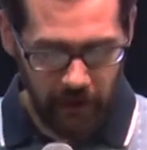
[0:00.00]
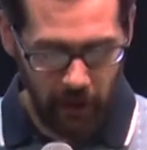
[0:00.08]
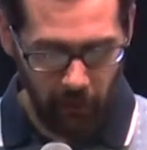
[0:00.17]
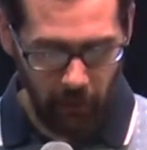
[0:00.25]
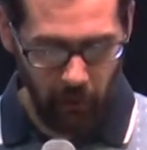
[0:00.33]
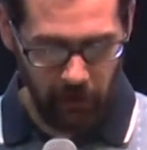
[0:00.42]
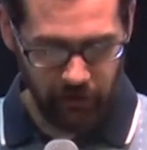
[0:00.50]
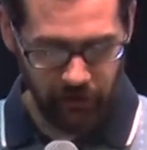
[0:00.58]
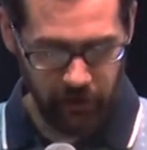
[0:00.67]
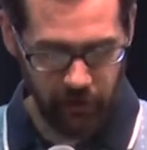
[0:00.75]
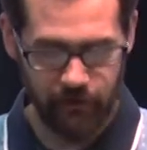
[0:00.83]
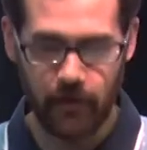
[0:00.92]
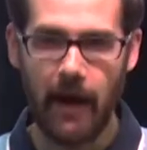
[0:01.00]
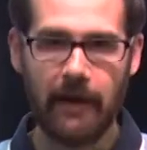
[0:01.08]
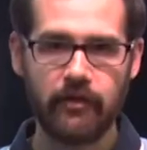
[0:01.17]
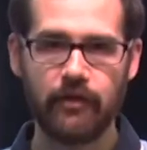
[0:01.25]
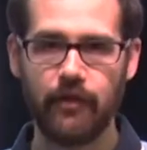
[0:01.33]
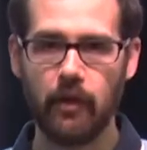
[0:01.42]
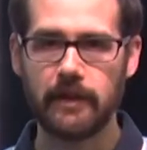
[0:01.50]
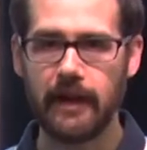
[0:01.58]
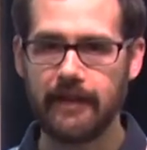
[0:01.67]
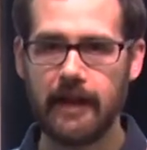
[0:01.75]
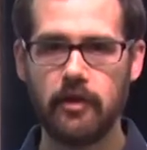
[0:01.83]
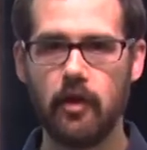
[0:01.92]
And what I want you to do, if you have your phone,
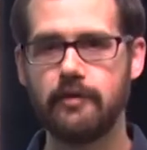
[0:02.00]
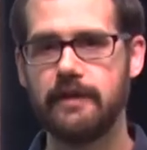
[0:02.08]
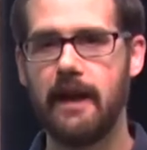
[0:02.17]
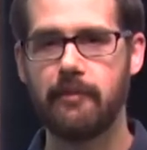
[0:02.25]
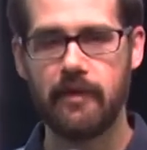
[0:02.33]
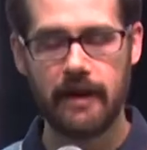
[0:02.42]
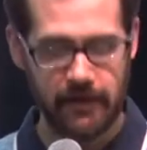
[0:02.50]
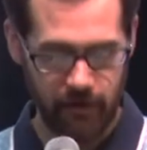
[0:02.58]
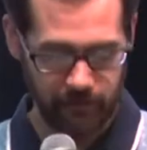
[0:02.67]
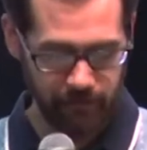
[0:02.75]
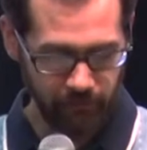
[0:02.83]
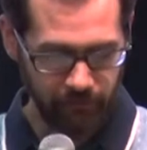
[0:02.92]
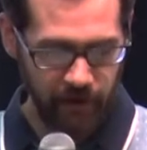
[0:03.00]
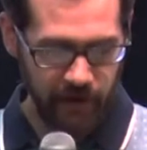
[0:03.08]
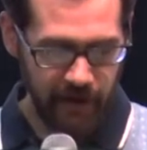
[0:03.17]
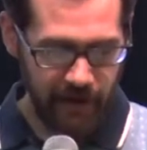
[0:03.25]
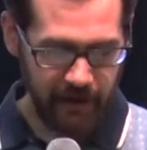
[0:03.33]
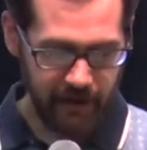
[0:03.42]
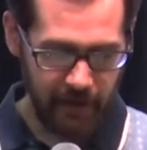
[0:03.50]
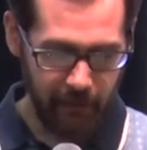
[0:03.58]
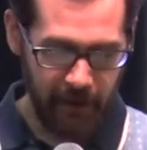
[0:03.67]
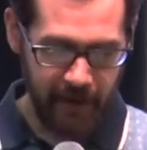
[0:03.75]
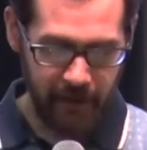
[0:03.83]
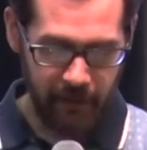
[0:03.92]
get that notes app ready or get that
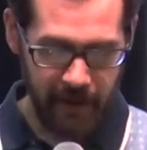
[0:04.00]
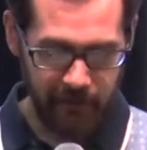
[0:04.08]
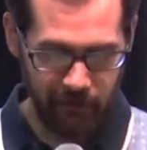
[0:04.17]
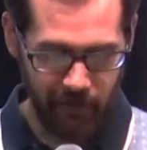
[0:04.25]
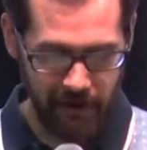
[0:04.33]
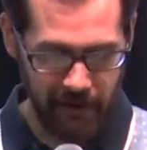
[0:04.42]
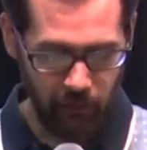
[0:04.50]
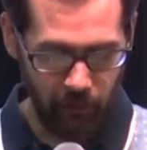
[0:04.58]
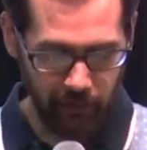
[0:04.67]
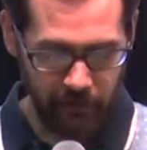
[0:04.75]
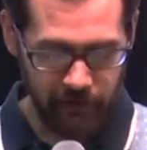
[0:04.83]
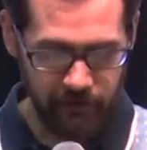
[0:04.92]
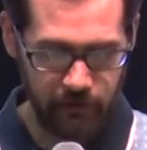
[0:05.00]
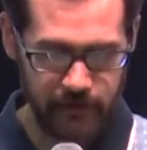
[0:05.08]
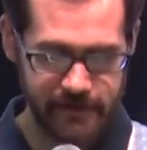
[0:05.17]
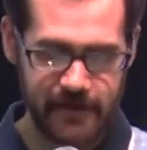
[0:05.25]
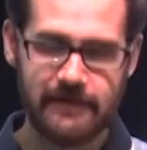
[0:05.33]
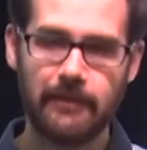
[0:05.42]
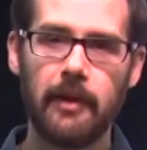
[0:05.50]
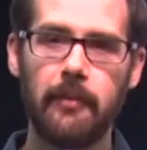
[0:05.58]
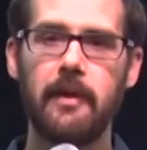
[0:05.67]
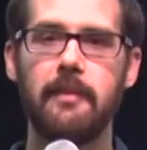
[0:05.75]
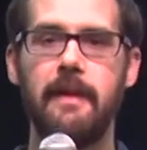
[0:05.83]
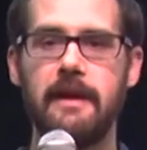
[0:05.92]
pad of paper ready. And what I'm going to do is this. I'm going to
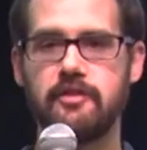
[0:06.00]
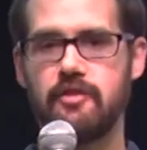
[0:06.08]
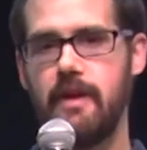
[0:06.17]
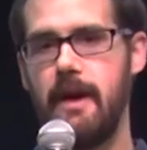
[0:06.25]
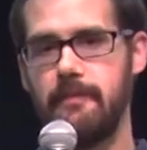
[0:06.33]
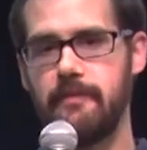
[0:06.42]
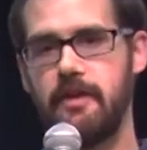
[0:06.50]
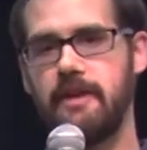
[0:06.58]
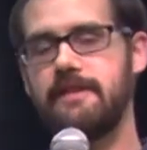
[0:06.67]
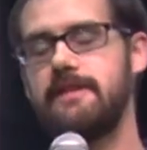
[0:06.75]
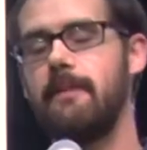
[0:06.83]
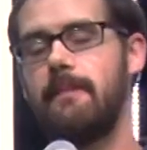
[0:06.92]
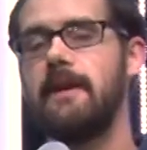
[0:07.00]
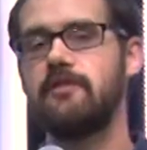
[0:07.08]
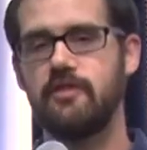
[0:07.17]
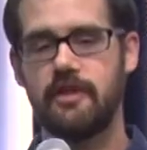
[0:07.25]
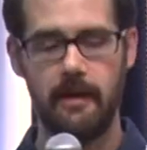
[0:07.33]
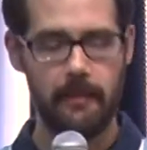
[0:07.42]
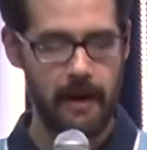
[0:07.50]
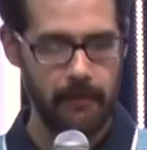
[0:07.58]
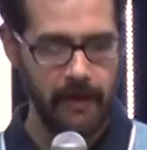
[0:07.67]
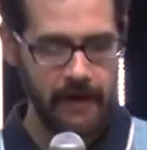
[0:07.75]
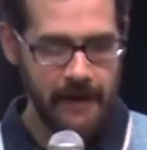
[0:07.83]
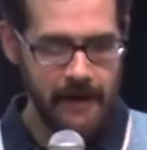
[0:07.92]
put a picture up. You're going to see a picture come up.